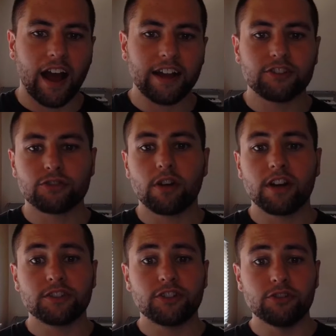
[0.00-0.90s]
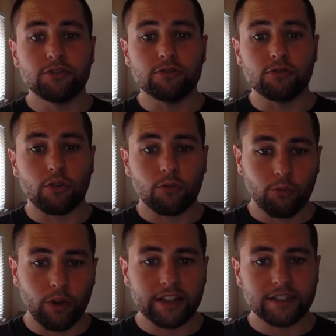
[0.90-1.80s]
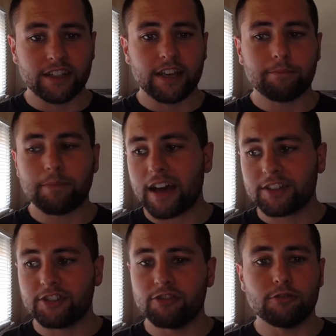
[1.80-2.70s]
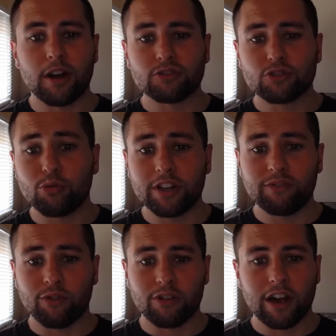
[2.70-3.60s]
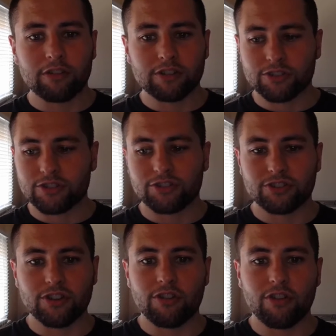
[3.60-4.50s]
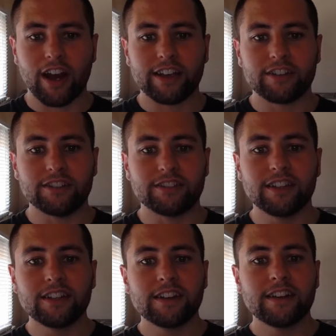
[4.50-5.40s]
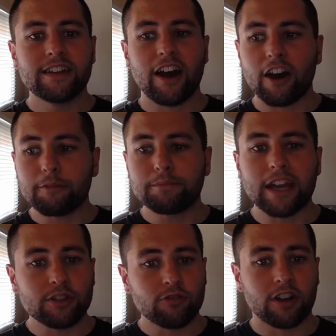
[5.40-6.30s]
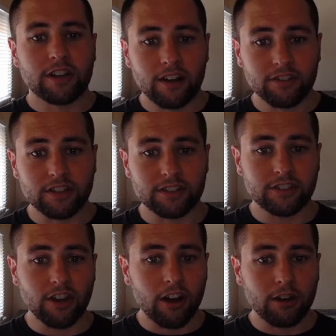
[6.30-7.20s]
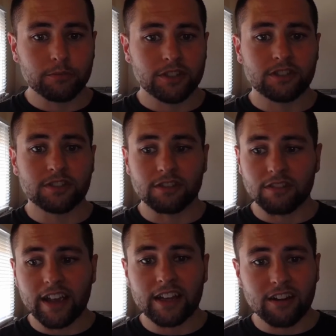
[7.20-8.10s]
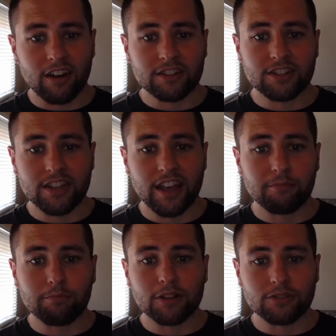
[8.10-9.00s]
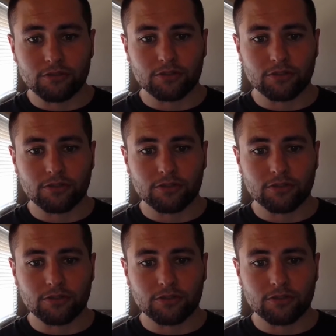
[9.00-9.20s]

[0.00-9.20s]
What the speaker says: I just wanted to wait to get back to you about 24 hours just so I could update you on how the DOMS delayed onset muscle